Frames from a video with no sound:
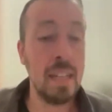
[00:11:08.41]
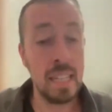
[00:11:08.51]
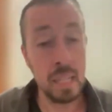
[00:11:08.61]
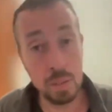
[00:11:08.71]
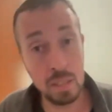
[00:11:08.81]

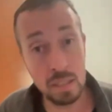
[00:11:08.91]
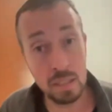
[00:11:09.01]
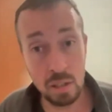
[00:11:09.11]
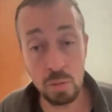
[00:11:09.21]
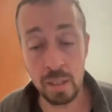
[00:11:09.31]
he was in a
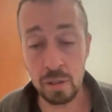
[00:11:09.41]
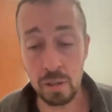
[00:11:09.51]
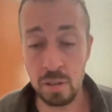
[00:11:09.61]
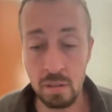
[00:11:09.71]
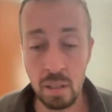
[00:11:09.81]

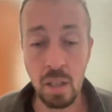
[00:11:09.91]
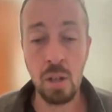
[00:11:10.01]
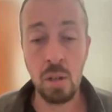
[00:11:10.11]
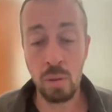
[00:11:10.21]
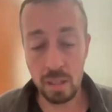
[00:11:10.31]
situation
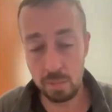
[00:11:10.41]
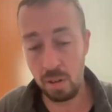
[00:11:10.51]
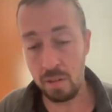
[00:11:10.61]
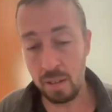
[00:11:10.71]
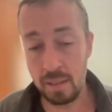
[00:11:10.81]
with his
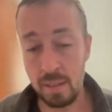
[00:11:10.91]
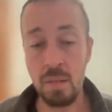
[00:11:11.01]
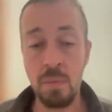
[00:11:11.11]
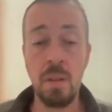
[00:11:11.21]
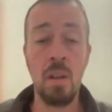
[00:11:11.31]
brother
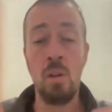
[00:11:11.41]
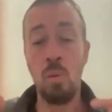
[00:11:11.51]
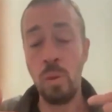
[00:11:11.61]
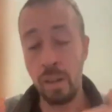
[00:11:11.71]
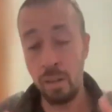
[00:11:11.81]
Esau
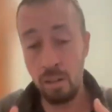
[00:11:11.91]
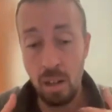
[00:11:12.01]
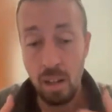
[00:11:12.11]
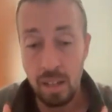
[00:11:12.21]
where